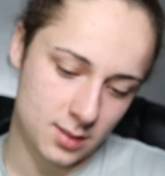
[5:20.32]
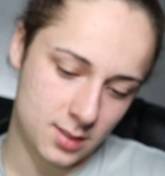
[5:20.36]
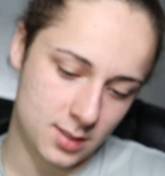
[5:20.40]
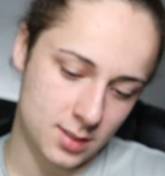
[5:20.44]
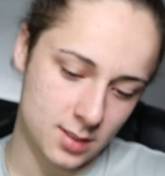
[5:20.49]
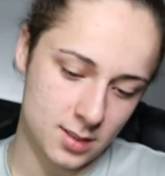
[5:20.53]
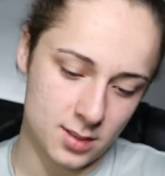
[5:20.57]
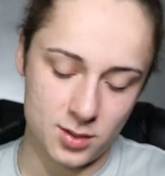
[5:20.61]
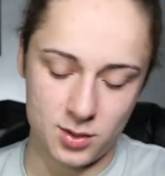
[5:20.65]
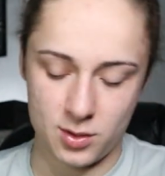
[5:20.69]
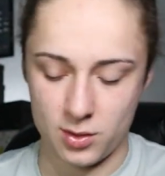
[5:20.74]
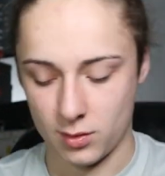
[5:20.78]

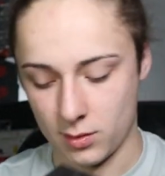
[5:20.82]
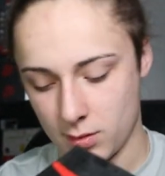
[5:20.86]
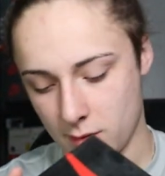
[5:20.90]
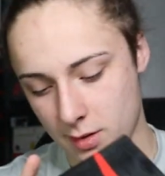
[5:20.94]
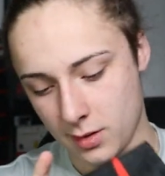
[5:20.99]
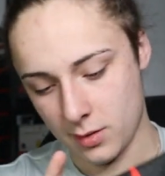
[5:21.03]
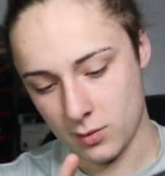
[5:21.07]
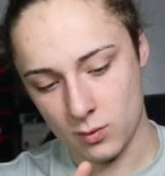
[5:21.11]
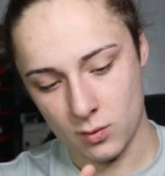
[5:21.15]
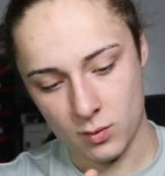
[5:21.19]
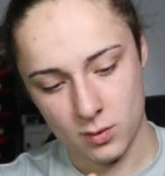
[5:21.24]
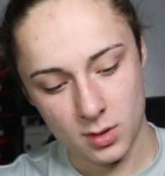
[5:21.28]
It's a
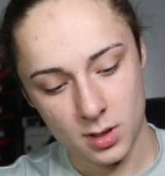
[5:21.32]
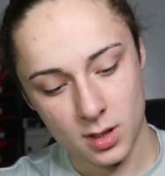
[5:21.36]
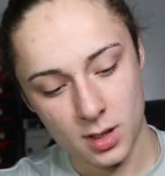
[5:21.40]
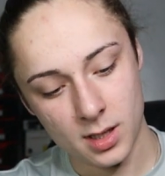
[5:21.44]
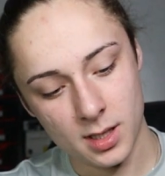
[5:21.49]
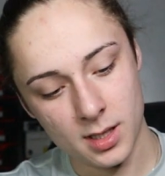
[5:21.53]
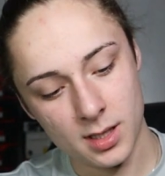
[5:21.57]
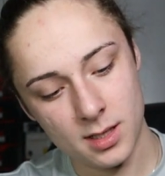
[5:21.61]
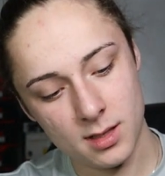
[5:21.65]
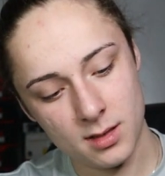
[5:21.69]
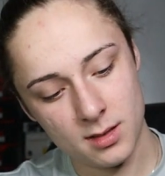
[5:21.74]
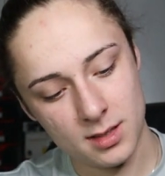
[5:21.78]
Jordan
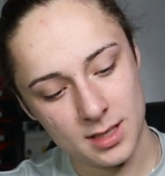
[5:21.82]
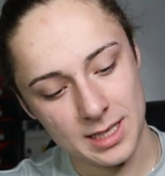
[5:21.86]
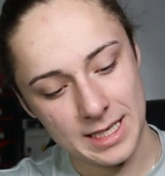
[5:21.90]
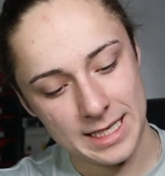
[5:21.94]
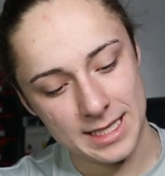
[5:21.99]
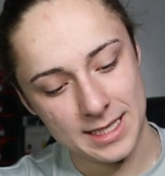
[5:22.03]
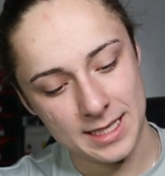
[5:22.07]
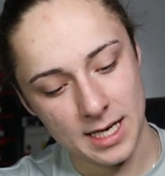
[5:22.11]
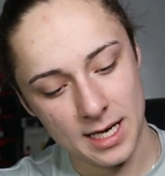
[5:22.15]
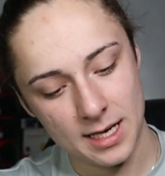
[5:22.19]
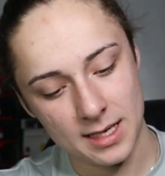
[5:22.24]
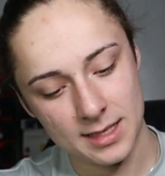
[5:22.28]
1,
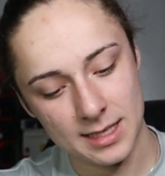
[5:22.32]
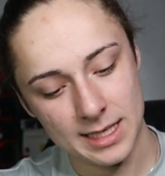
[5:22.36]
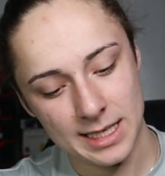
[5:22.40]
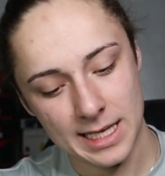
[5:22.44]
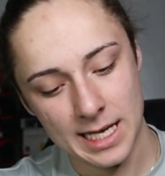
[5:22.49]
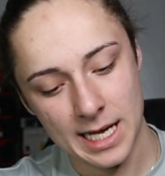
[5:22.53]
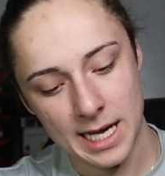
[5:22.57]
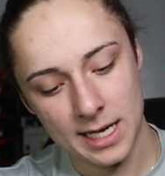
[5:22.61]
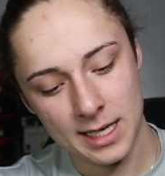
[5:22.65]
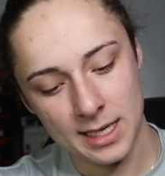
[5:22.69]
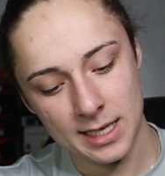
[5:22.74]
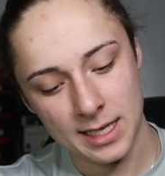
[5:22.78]
size
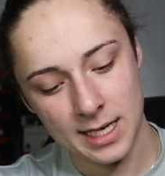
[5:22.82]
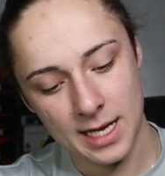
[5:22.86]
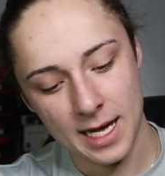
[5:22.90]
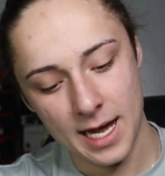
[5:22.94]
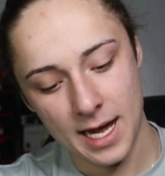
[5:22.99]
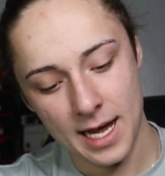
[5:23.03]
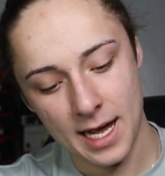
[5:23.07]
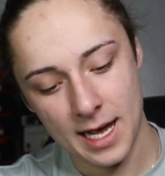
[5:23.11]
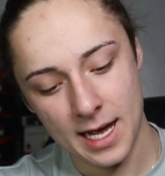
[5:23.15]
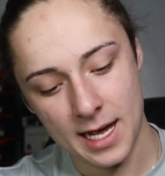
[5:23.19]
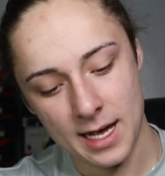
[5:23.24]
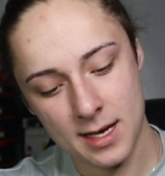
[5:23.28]

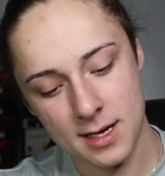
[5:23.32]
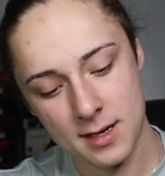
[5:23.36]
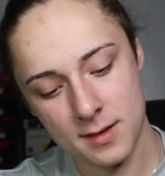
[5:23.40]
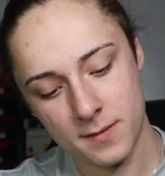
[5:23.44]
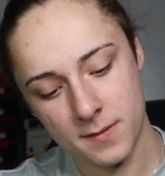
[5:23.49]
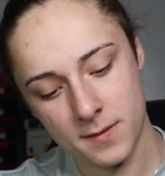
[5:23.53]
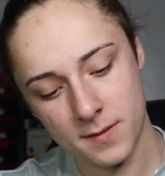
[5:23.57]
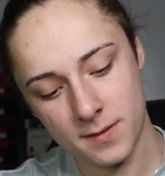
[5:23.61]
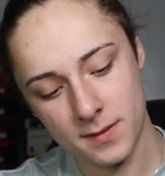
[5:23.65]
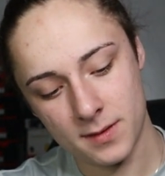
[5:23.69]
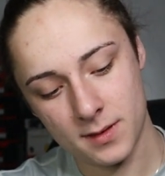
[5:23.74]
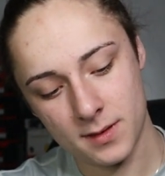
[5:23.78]
9.5.